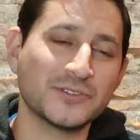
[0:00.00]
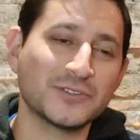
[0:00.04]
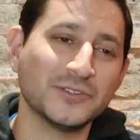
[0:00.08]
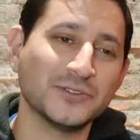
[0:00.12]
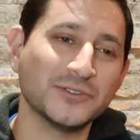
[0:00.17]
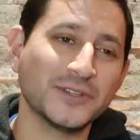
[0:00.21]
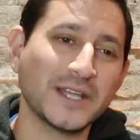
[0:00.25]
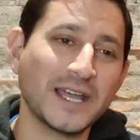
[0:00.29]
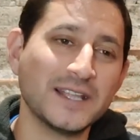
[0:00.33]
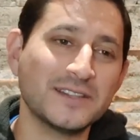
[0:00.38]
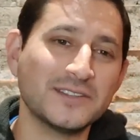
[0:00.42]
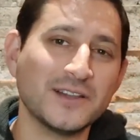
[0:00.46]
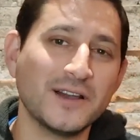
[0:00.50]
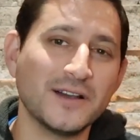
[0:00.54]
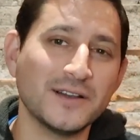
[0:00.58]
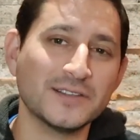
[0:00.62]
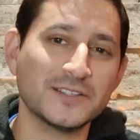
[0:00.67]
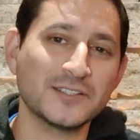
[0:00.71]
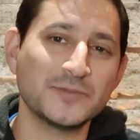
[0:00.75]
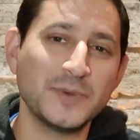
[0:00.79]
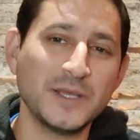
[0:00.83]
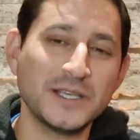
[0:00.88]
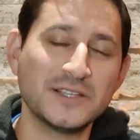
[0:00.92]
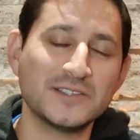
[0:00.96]
So that
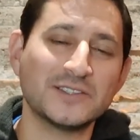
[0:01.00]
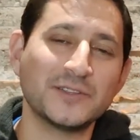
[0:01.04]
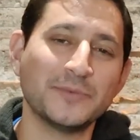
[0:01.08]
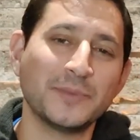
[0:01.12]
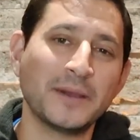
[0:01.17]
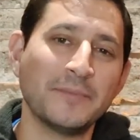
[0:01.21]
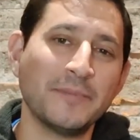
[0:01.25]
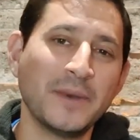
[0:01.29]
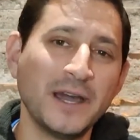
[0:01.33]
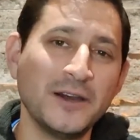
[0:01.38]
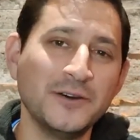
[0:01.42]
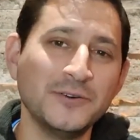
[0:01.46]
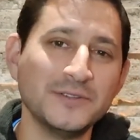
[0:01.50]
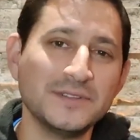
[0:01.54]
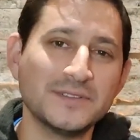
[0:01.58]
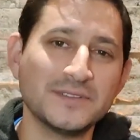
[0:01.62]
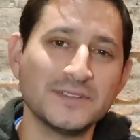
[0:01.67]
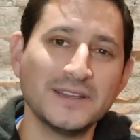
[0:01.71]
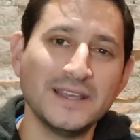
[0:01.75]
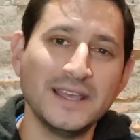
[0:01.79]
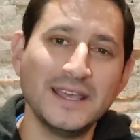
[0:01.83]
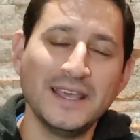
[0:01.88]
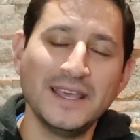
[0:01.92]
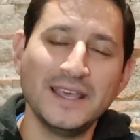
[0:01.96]
taught, speaks to my
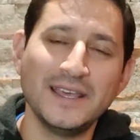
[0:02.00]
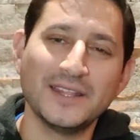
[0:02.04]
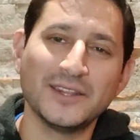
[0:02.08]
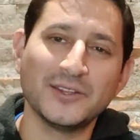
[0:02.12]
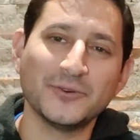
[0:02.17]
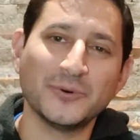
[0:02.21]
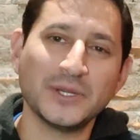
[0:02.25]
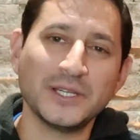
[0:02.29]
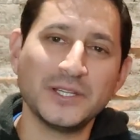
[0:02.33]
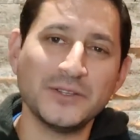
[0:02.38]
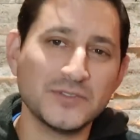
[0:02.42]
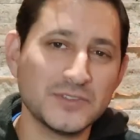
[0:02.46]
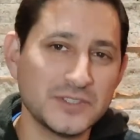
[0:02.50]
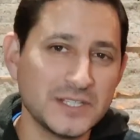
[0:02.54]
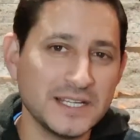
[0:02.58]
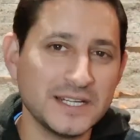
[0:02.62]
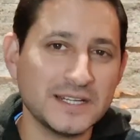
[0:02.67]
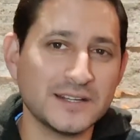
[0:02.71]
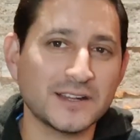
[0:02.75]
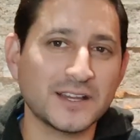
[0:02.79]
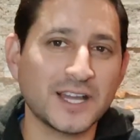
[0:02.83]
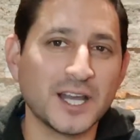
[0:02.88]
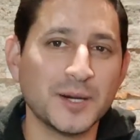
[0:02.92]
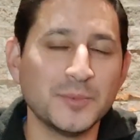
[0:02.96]
mount, the one you've
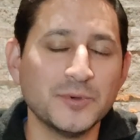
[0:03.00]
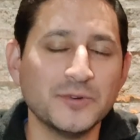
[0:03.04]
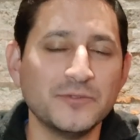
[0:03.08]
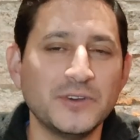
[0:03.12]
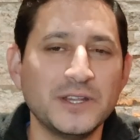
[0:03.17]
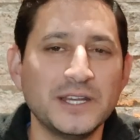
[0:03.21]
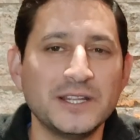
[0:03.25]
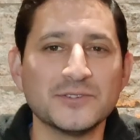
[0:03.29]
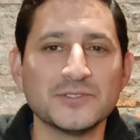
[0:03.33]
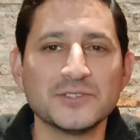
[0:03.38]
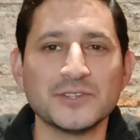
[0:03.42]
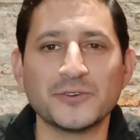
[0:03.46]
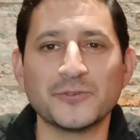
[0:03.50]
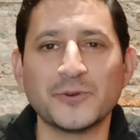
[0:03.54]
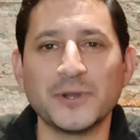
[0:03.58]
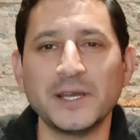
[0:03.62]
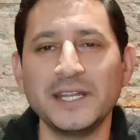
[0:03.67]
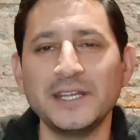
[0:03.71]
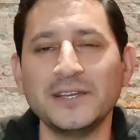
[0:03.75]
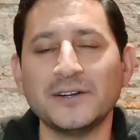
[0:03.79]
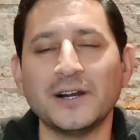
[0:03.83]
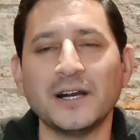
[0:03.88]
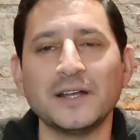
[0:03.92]
seen in a couple videos already.